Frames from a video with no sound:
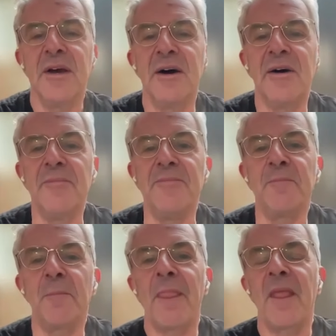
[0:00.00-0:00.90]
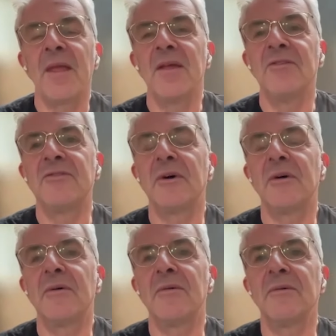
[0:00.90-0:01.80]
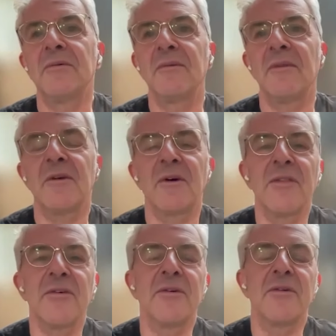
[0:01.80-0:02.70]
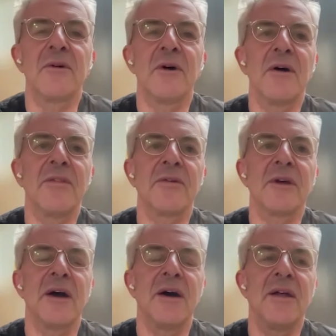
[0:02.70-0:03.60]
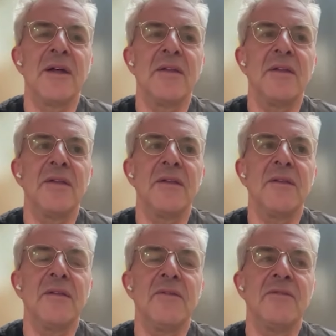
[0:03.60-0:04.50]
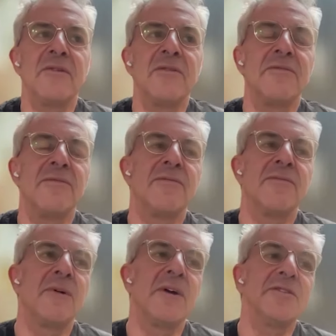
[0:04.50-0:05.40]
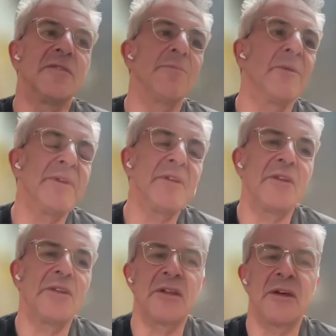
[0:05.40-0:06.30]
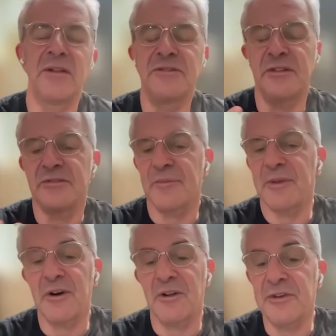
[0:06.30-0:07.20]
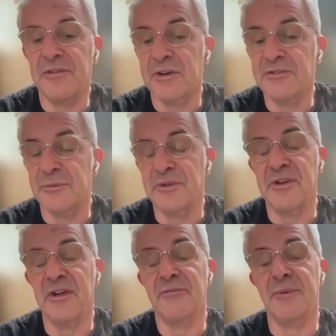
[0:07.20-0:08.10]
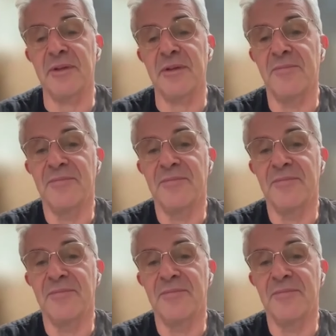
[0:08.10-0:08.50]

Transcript: Um, so there are other kinds of ways of implementing the technology. There's something called differentiable DSP.